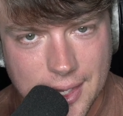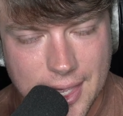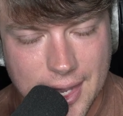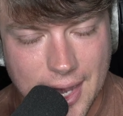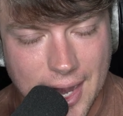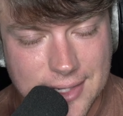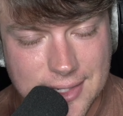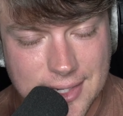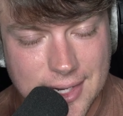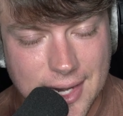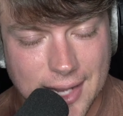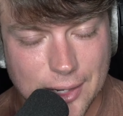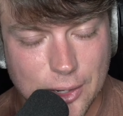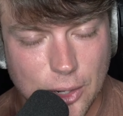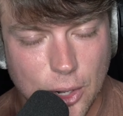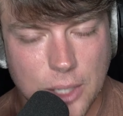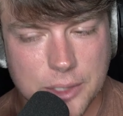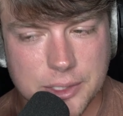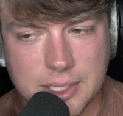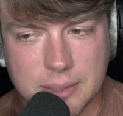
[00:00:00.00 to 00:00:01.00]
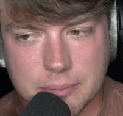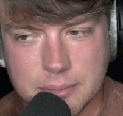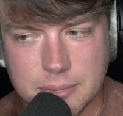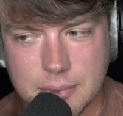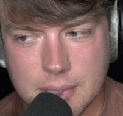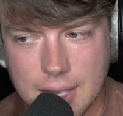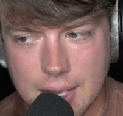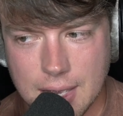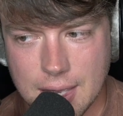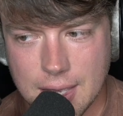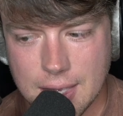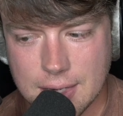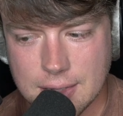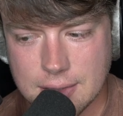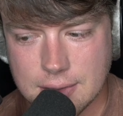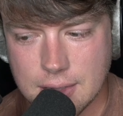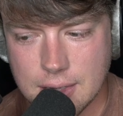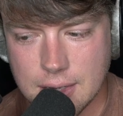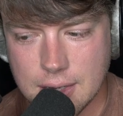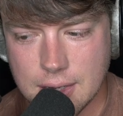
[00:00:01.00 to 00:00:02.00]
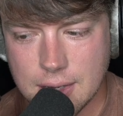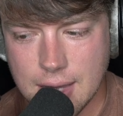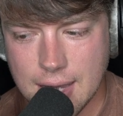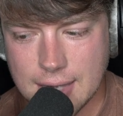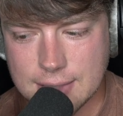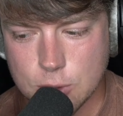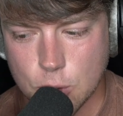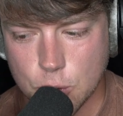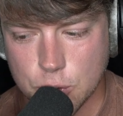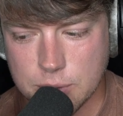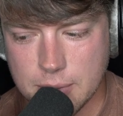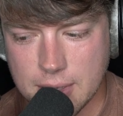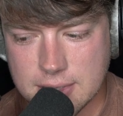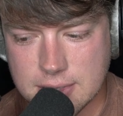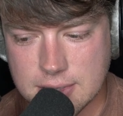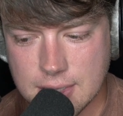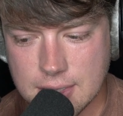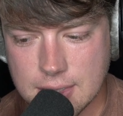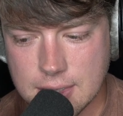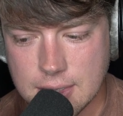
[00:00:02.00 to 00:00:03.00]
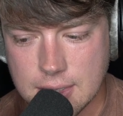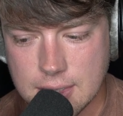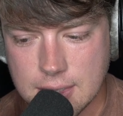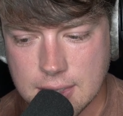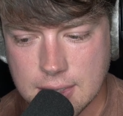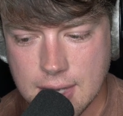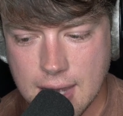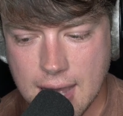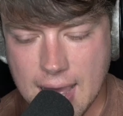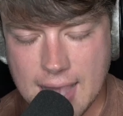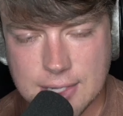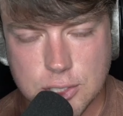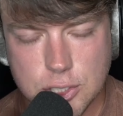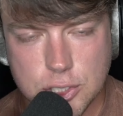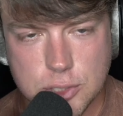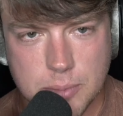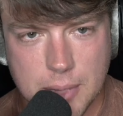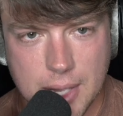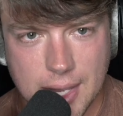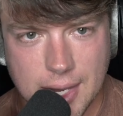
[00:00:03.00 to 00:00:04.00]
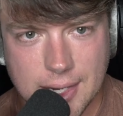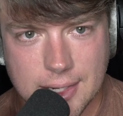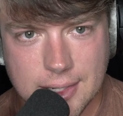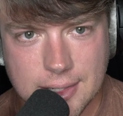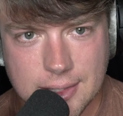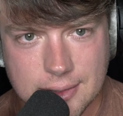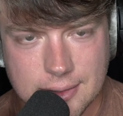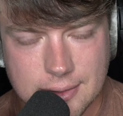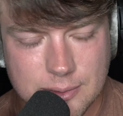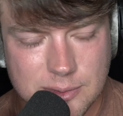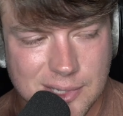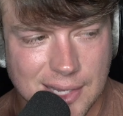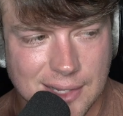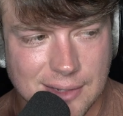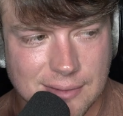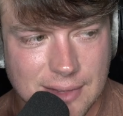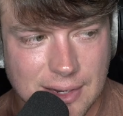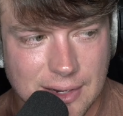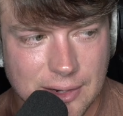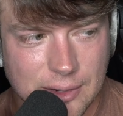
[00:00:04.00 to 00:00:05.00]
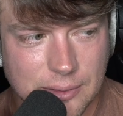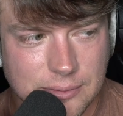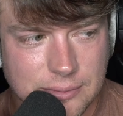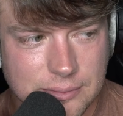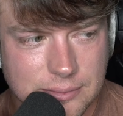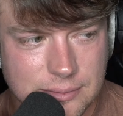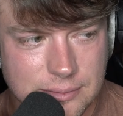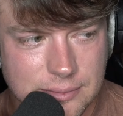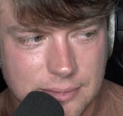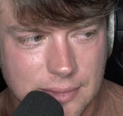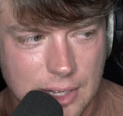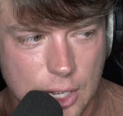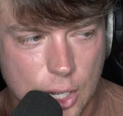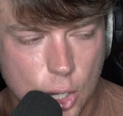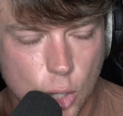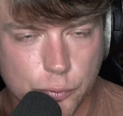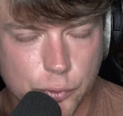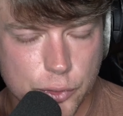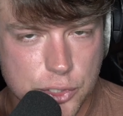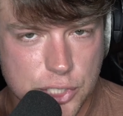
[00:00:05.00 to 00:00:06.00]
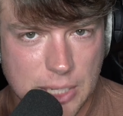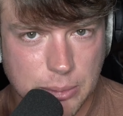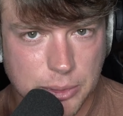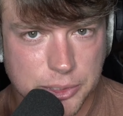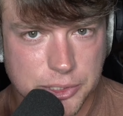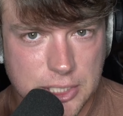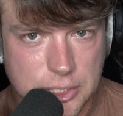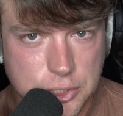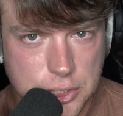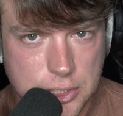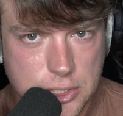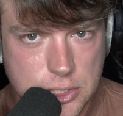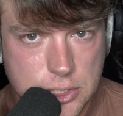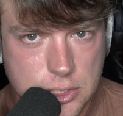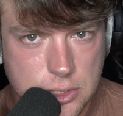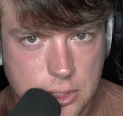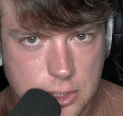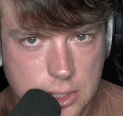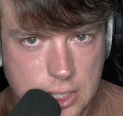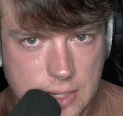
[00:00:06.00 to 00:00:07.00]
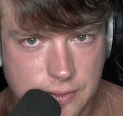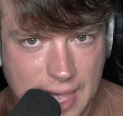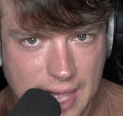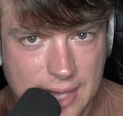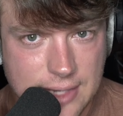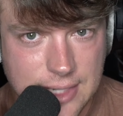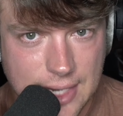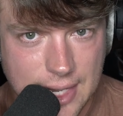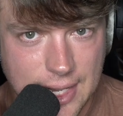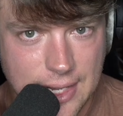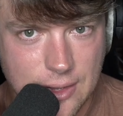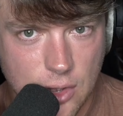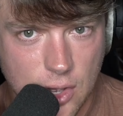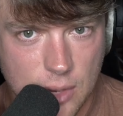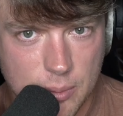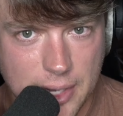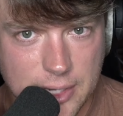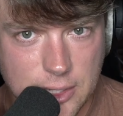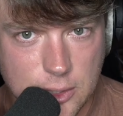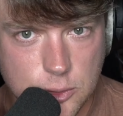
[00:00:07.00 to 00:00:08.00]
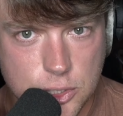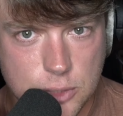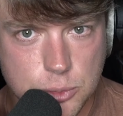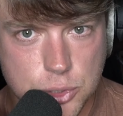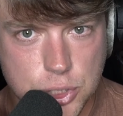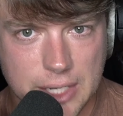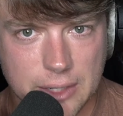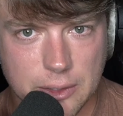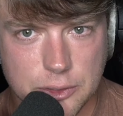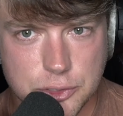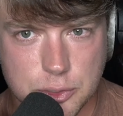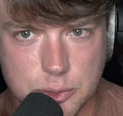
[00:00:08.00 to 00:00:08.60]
And I did. I called him, and I told him, I said, I just made, it was like, I don't know, over double digits in that day on my YouTube channel.